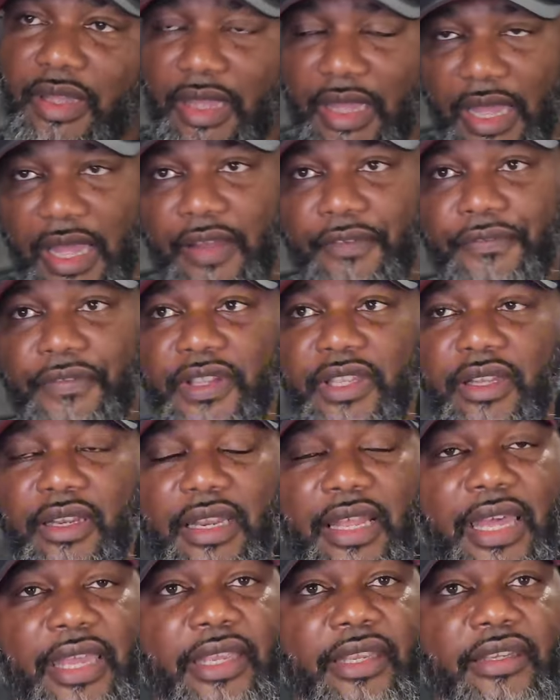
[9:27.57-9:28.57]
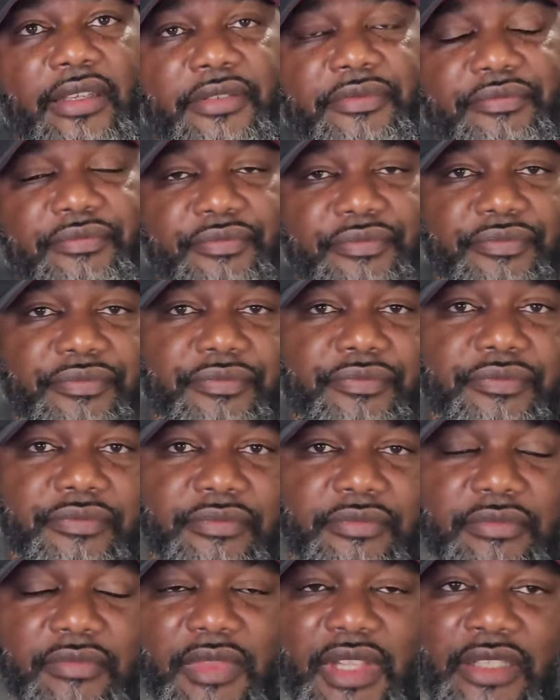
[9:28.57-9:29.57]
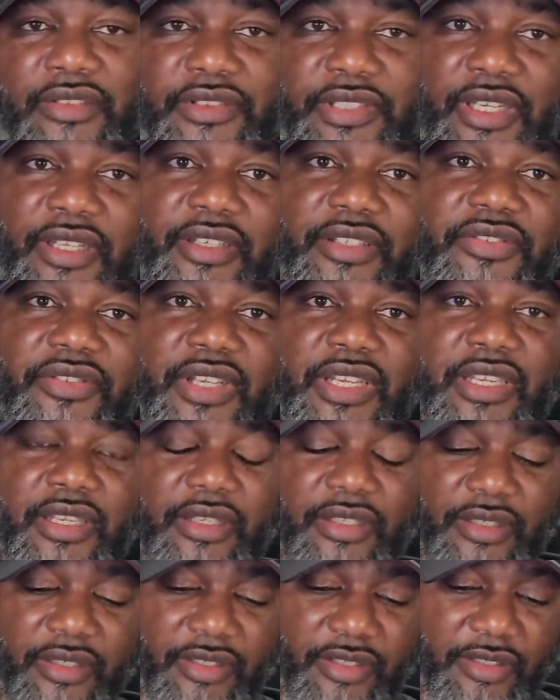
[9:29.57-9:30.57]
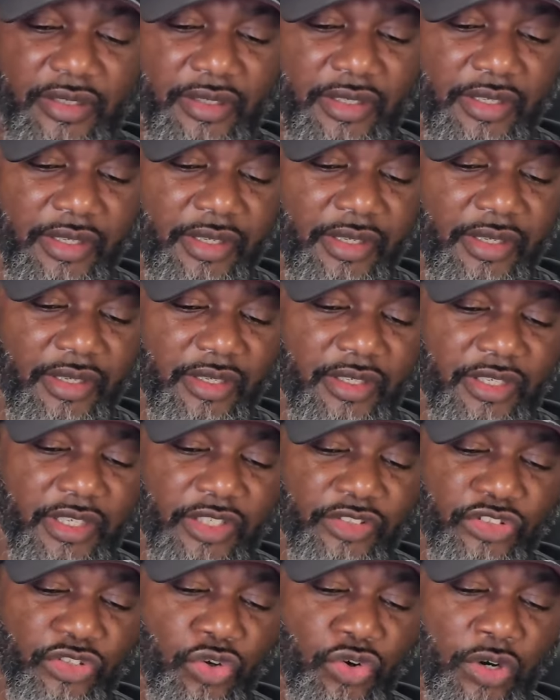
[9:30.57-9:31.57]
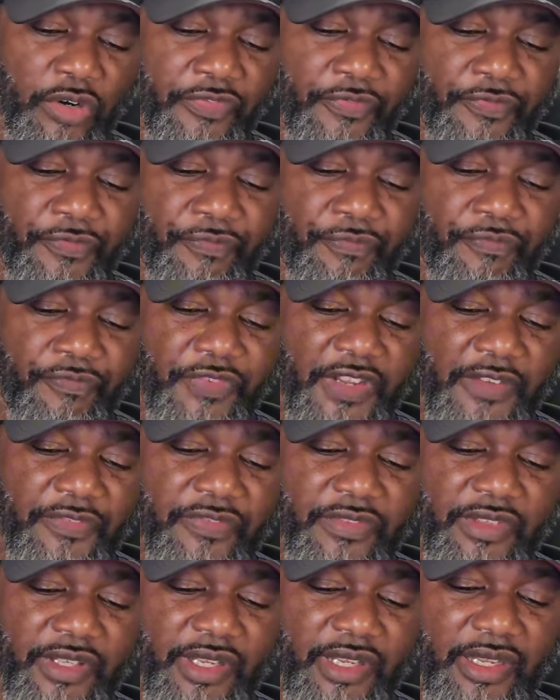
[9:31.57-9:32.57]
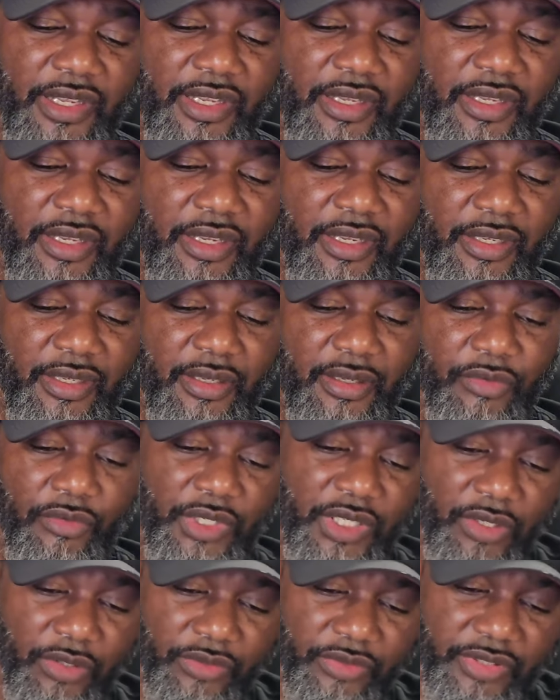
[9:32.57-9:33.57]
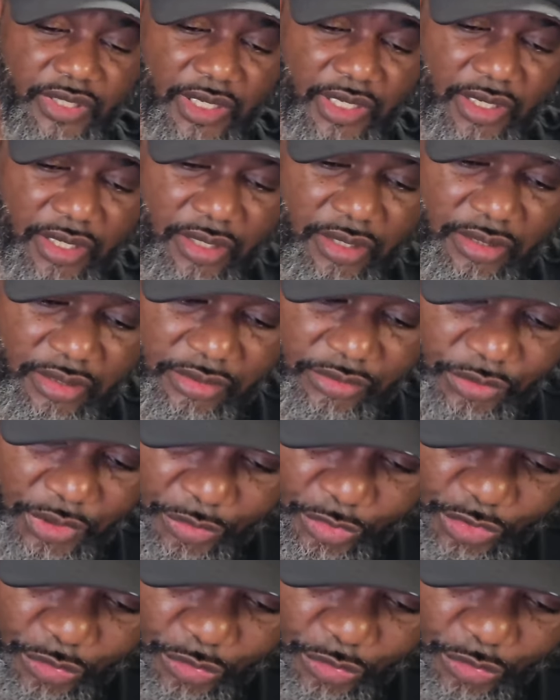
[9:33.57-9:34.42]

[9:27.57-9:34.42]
I feel like Tennessee can score 50. We're going to say, where